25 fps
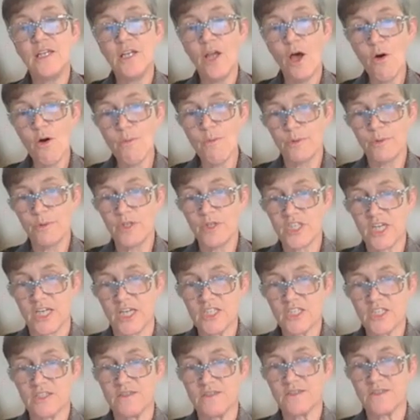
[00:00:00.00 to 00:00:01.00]
lower
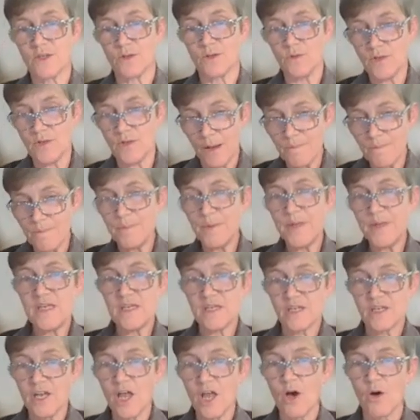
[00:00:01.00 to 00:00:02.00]
projections, so P
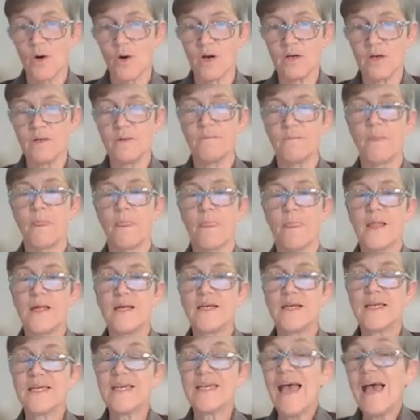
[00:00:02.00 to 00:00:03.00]
and lower,
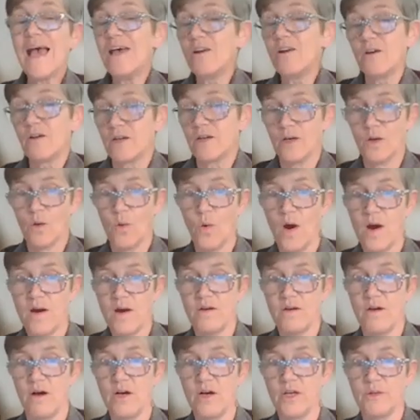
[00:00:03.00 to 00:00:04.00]
cannot acquire
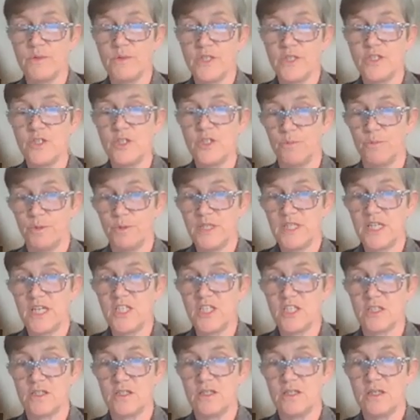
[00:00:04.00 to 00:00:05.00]
an argument
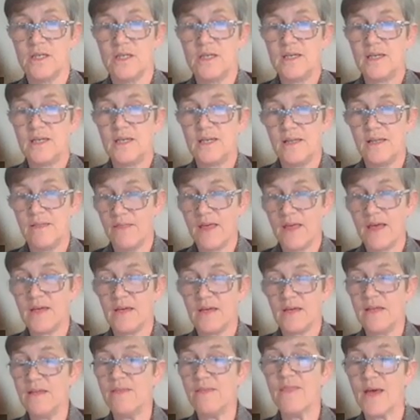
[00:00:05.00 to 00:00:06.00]
interpretation in
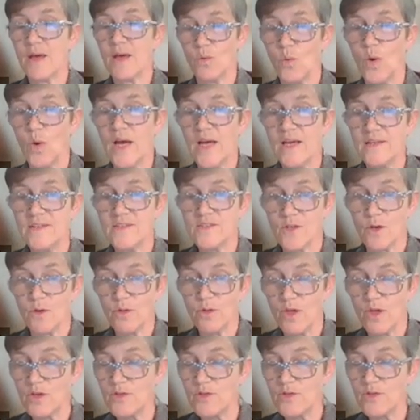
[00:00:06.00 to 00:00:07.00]
that, in that way. So
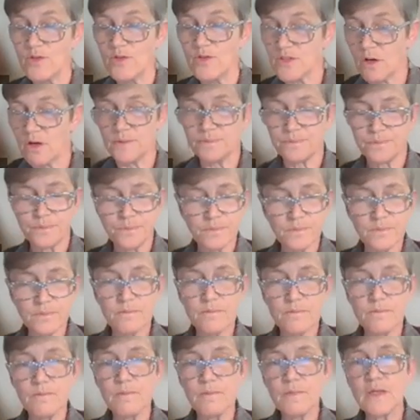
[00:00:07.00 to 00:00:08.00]
those are
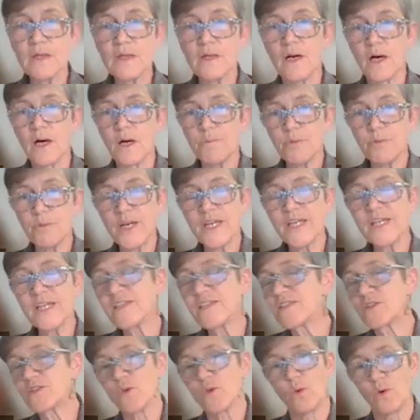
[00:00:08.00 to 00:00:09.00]
uh,
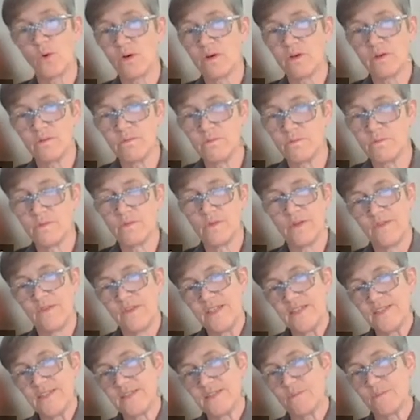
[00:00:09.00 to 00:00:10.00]
predicates or
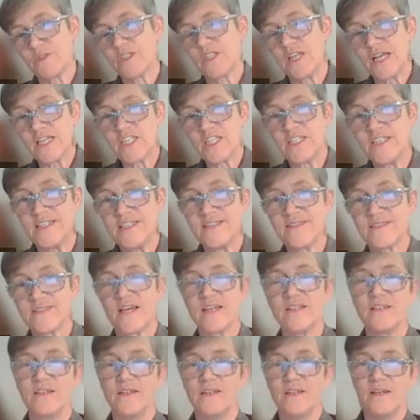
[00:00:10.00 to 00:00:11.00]
the assumption actually is
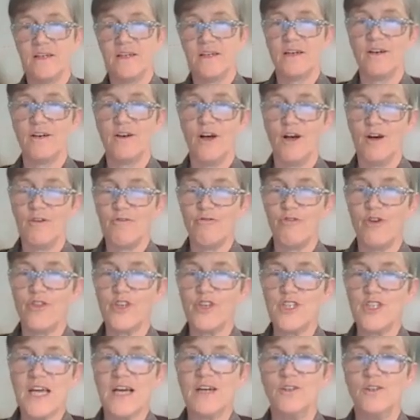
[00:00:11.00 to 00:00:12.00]
that uh,
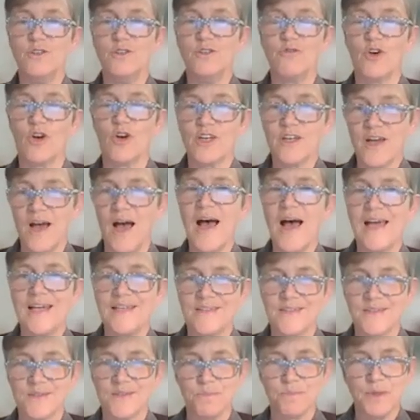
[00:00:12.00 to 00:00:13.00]
further down, you've got
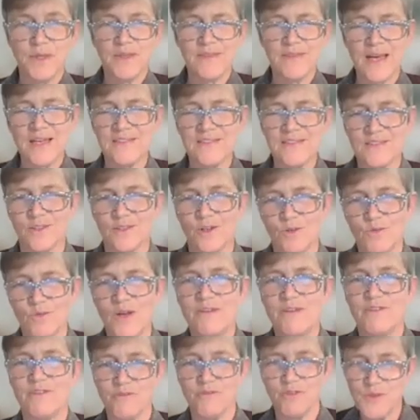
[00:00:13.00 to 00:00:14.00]
kinds, but that's not
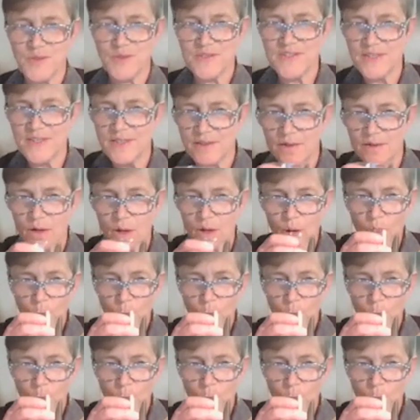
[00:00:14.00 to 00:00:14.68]
relevant to us here.